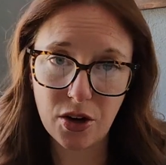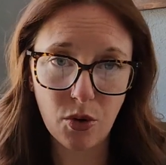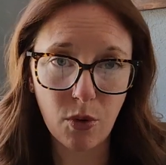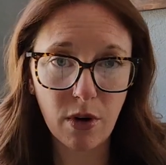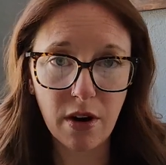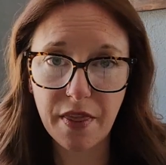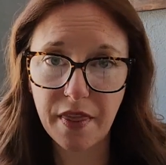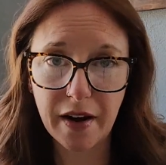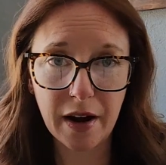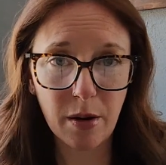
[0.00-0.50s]
or a
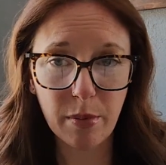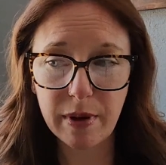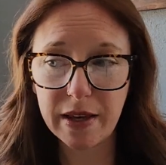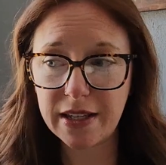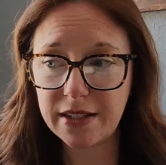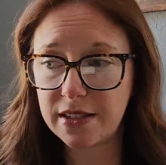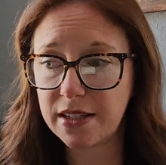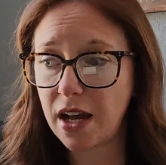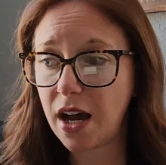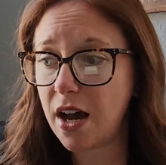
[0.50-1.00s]

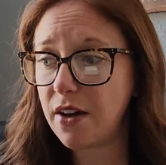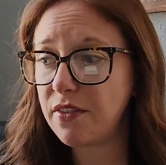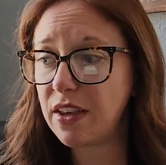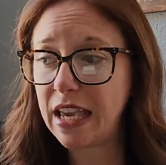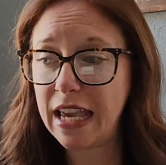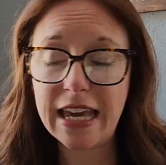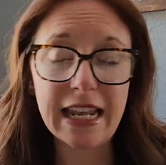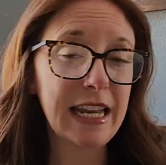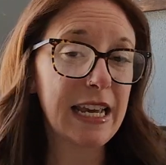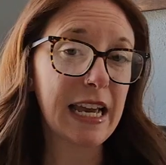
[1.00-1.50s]
therapist of
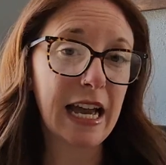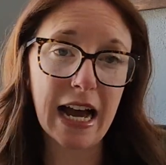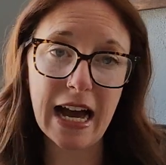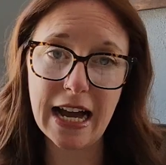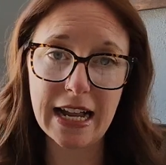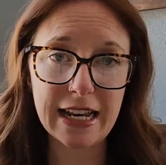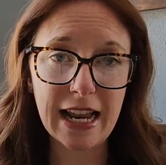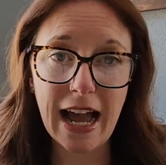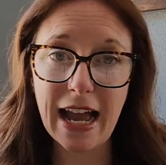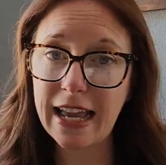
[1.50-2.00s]
any
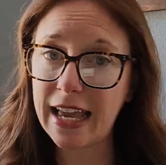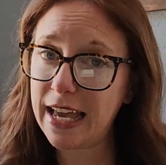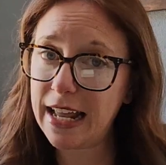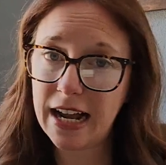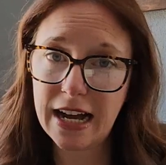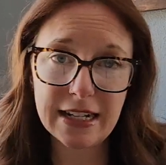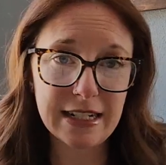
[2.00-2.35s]
kind. I cannot